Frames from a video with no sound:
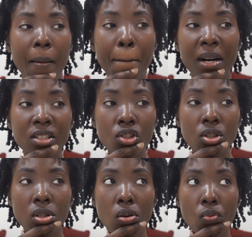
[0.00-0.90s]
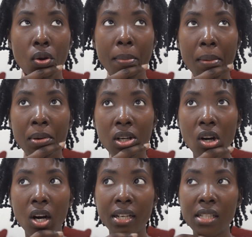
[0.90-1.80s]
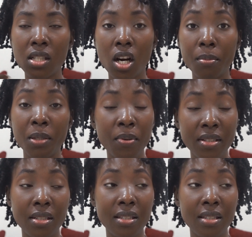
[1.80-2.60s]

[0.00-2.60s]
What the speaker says: but remember, God is omnipresent.